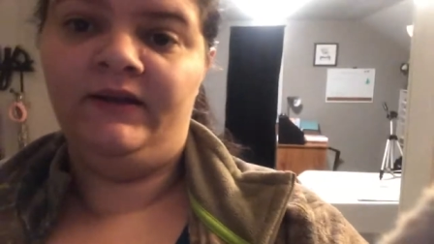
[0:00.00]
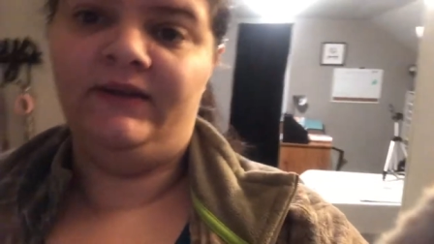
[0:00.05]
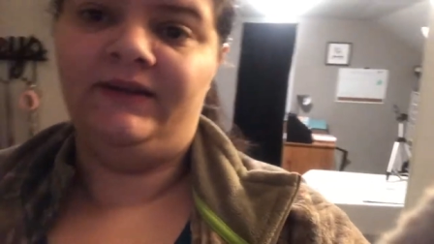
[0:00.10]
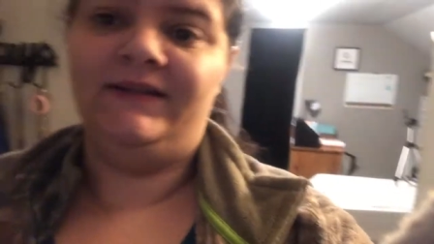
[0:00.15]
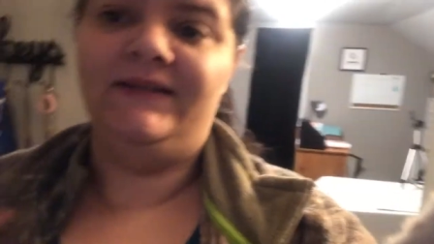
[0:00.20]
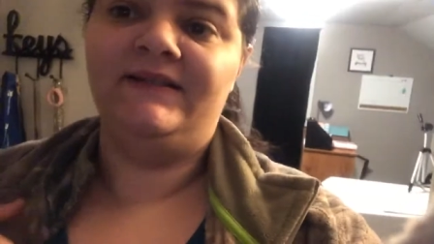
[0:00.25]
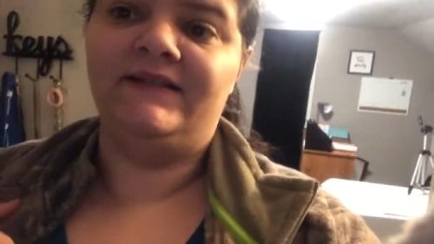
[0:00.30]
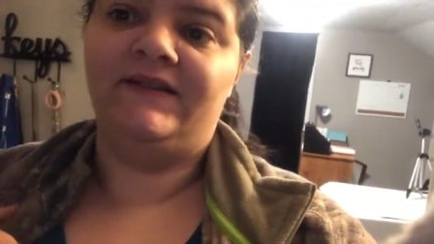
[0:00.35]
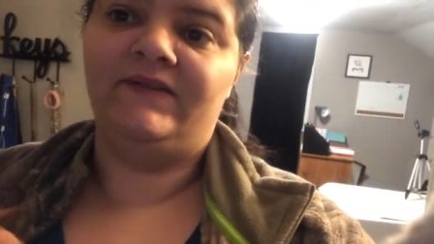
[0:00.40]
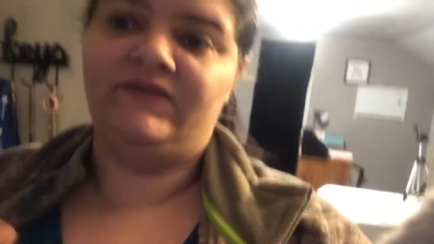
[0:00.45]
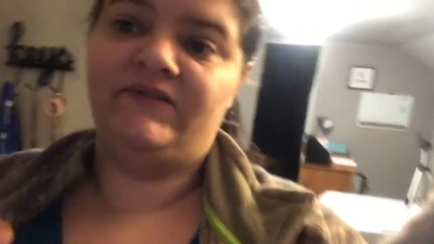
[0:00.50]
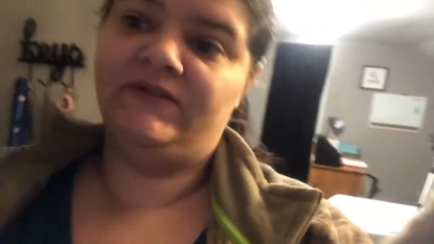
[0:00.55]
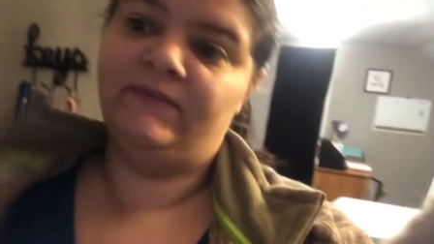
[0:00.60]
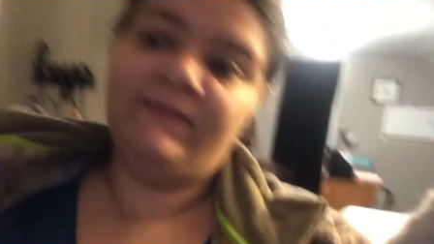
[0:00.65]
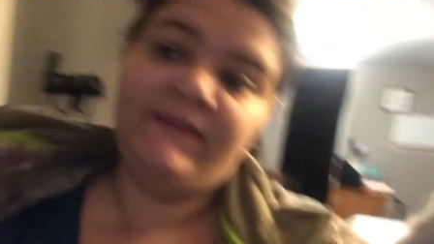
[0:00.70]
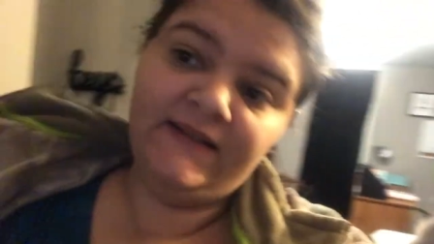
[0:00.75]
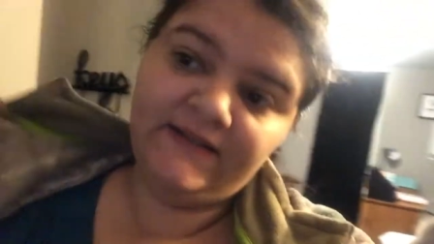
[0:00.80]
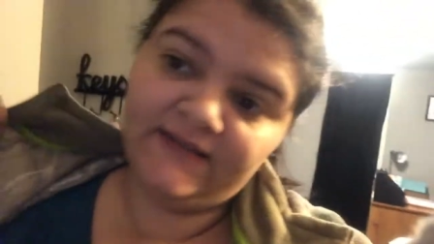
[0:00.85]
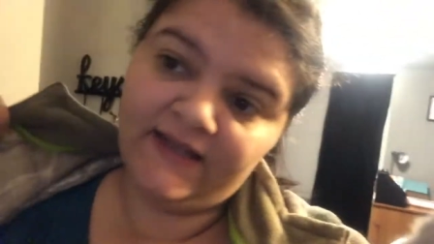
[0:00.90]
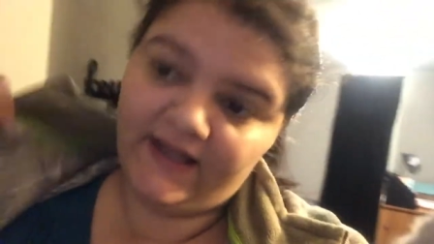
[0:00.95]
those gifts I've
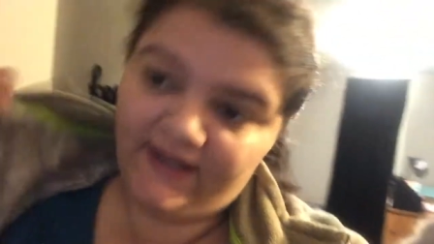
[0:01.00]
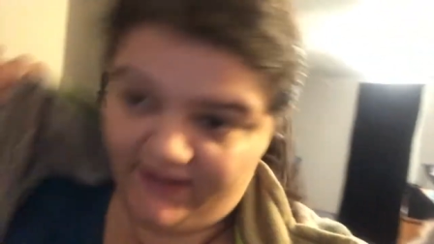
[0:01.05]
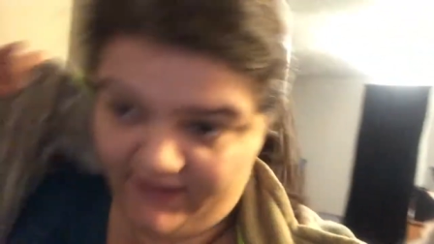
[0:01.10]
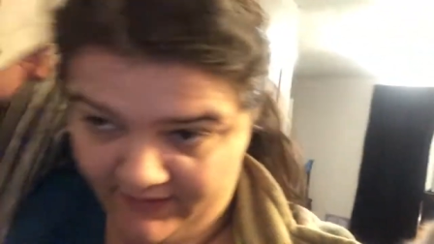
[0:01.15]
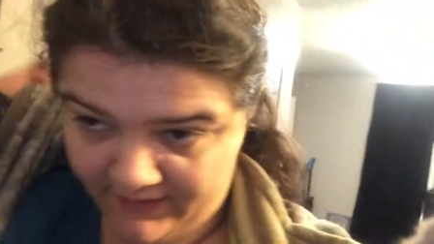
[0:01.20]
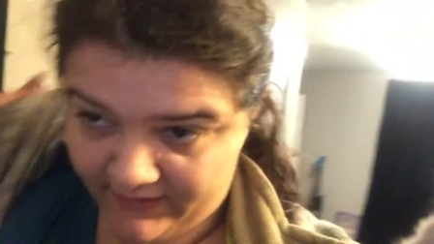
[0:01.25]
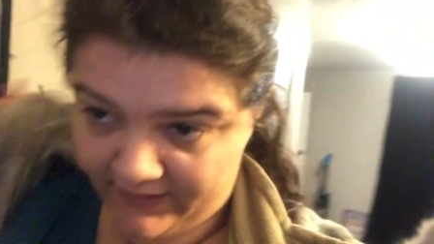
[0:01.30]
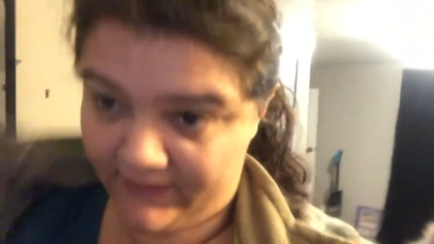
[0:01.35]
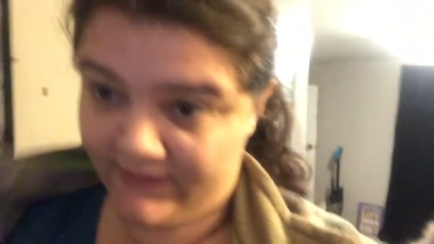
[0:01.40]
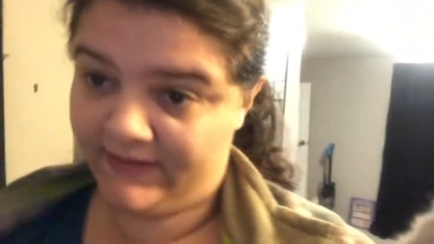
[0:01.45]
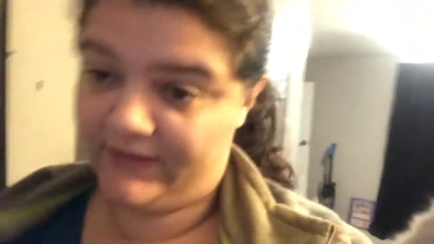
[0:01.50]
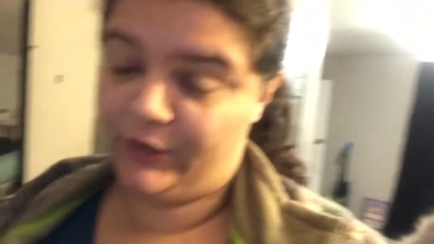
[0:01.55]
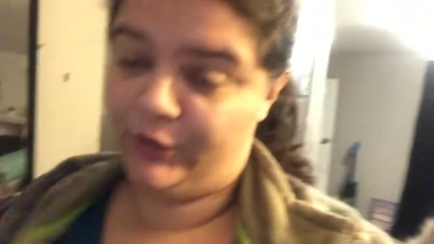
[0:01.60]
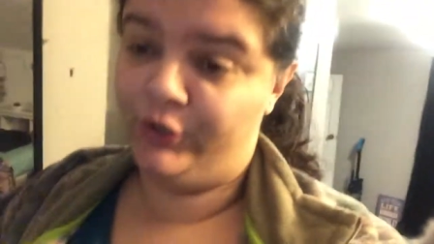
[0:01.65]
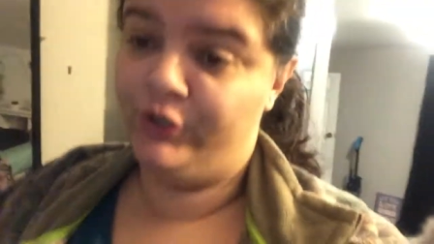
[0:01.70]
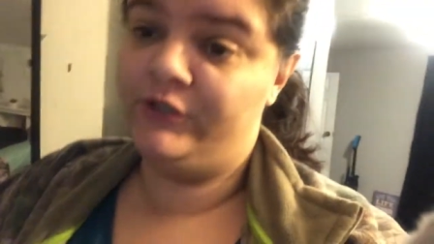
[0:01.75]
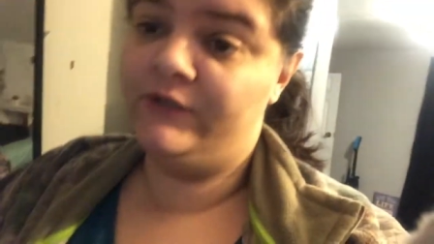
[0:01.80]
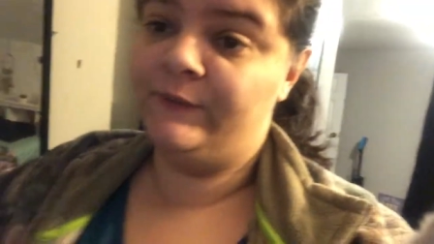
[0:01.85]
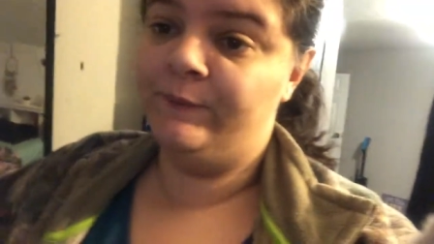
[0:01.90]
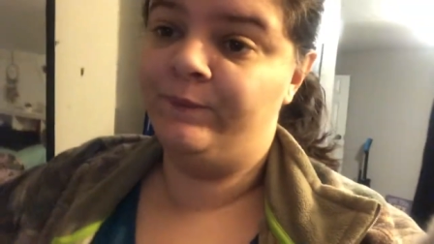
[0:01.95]
been taking
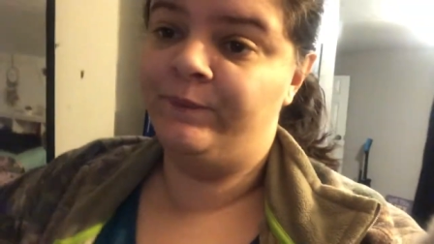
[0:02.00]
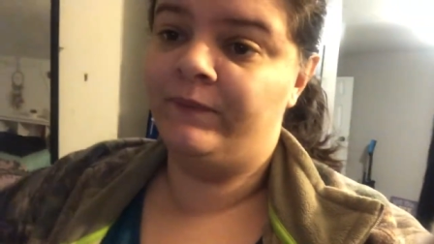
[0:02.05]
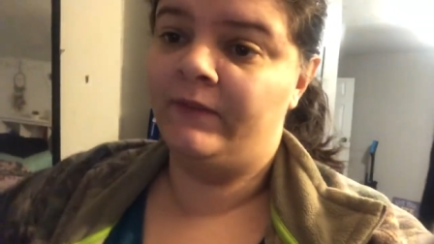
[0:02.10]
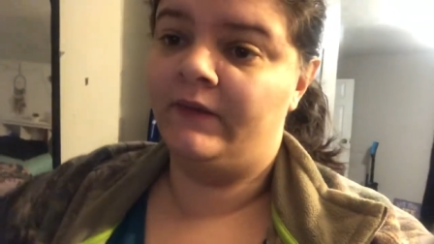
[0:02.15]
downstairs.